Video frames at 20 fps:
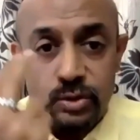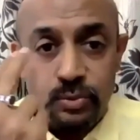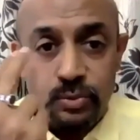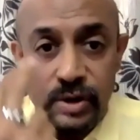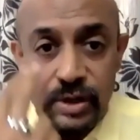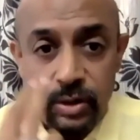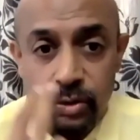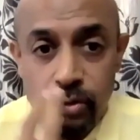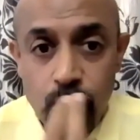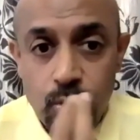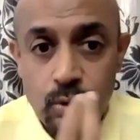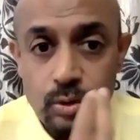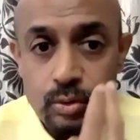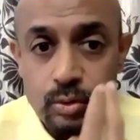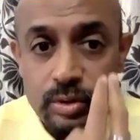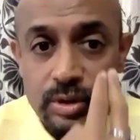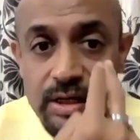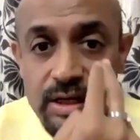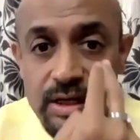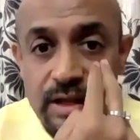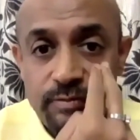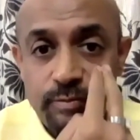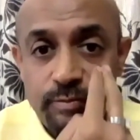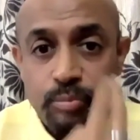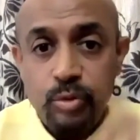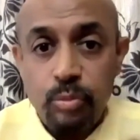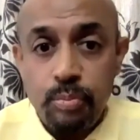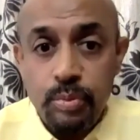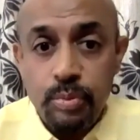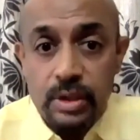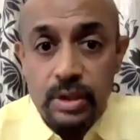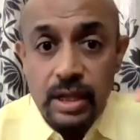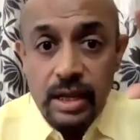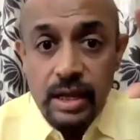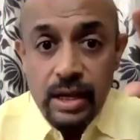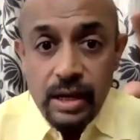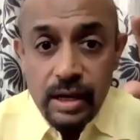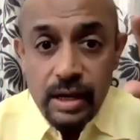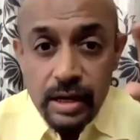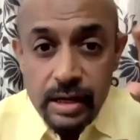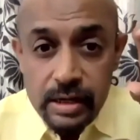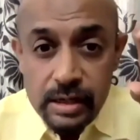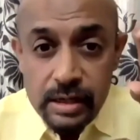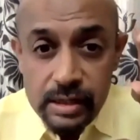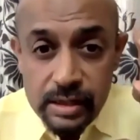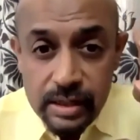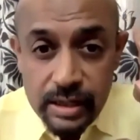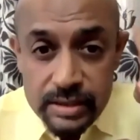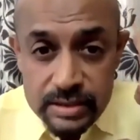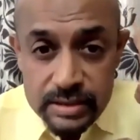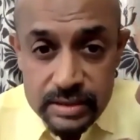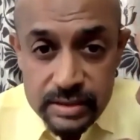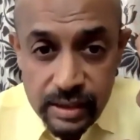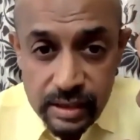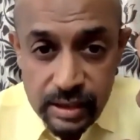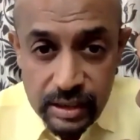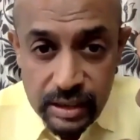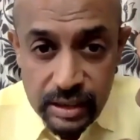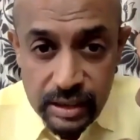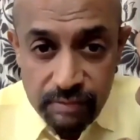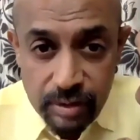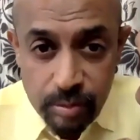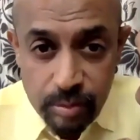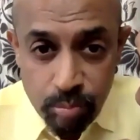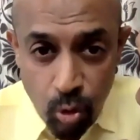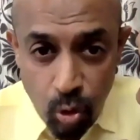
So when you go to the left pupil, it will constrict even